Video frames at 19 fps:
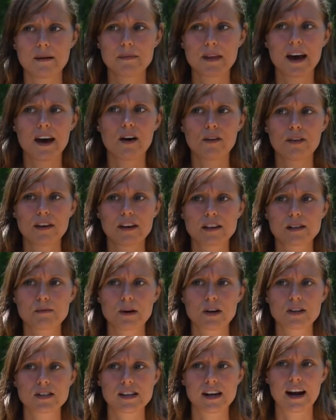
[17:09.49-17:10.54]
I'm the healthiest
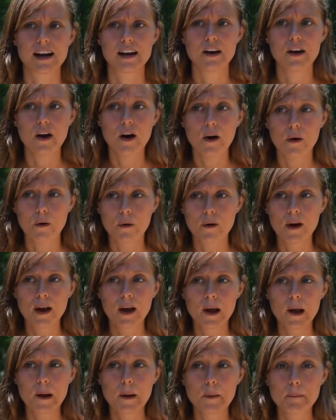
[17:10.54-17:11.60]
person I know.
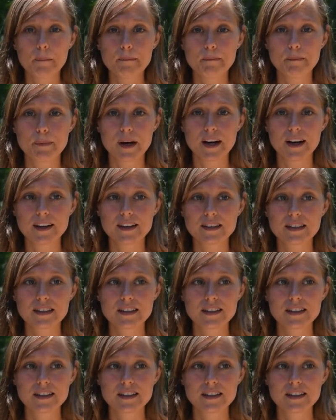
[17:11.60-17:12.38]
But